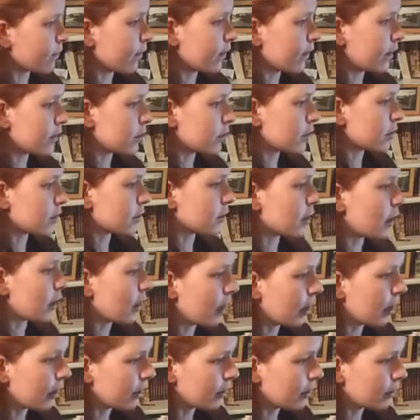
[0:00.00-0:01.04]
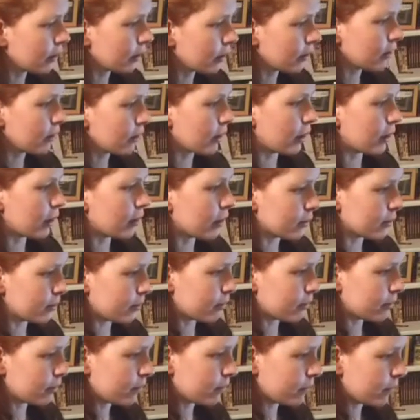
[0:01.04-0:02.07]
finished, edited, and
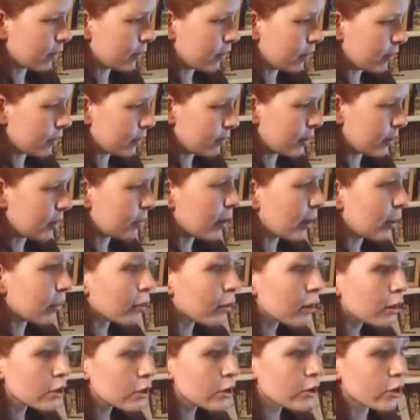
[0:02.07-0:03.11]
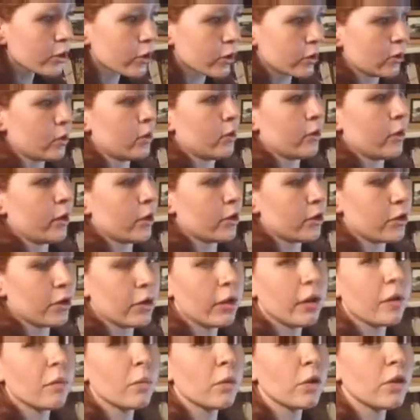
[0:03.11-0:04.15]
republished, I
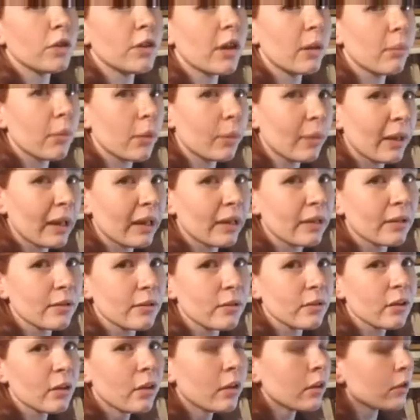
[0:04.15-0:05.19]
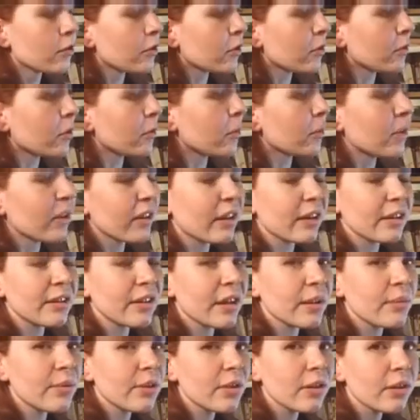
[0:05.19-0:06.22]
should have more time on my hands. Don't know where that
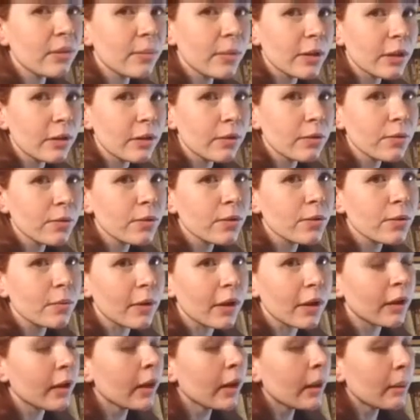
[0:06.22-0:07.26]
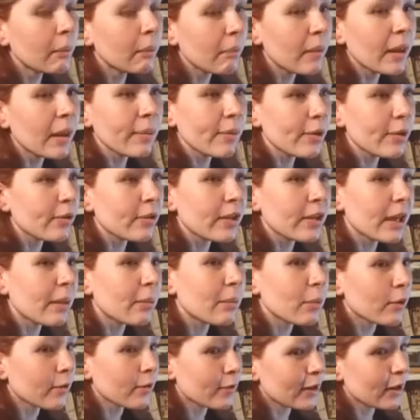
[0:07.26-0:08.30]
time is going to be used, but maybe you'll
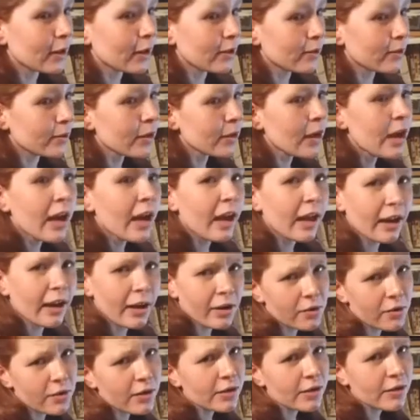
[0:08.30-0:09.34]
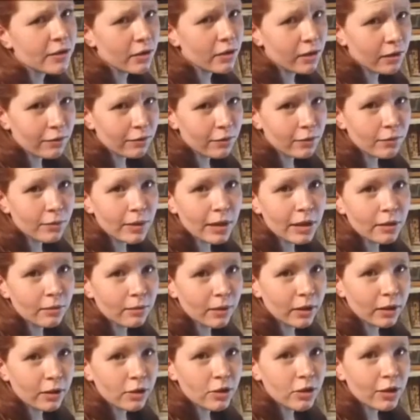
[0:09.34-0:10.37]
get more videos. And I know that's an awful way to
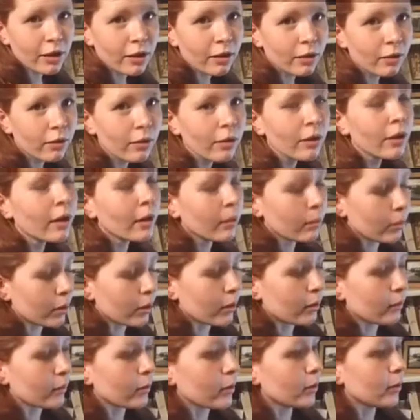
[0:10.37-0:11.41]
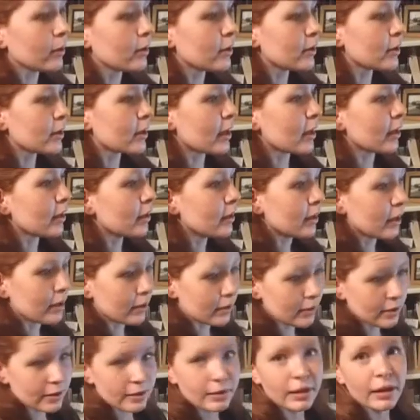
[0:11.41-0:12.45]
run the channel, but I've already said
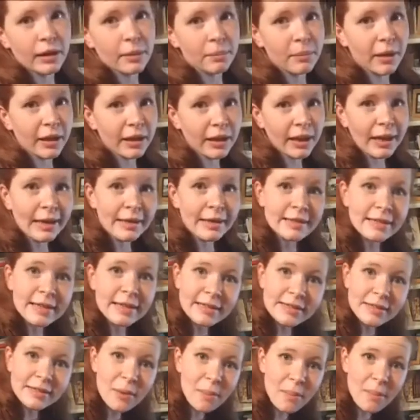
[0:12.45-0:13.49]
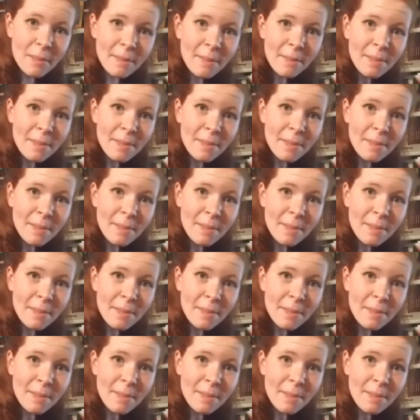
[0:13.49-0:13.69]
and stated my case. So,